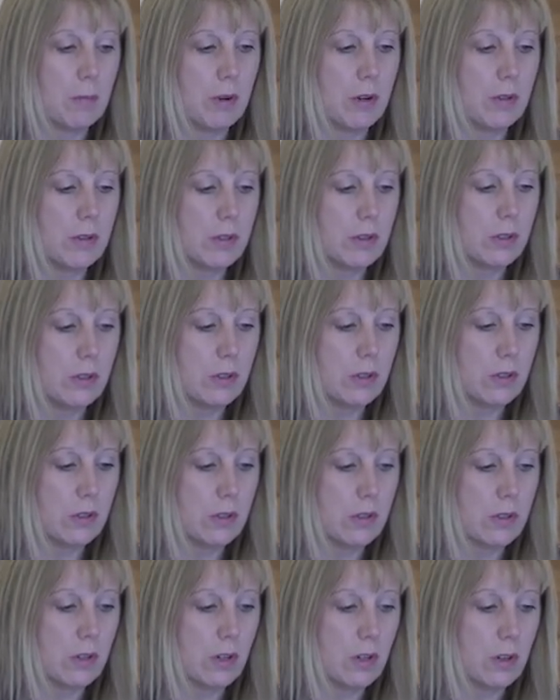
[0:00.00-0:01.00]
person just
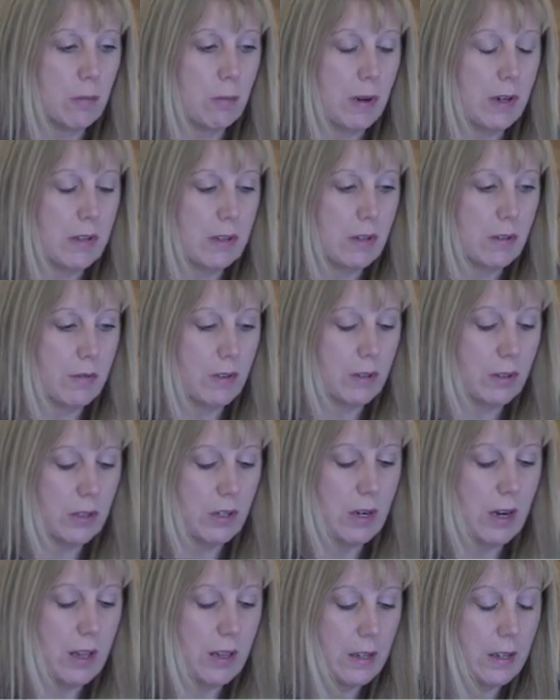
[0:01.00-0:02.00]
to show you the basic
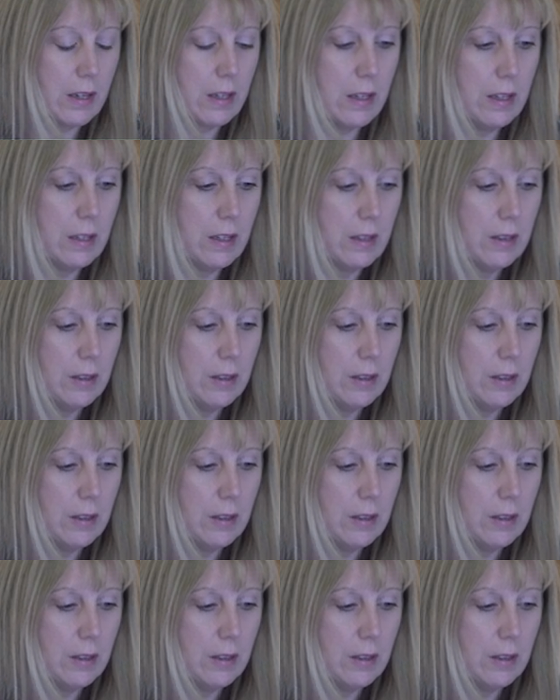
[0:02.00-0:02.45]
functionality.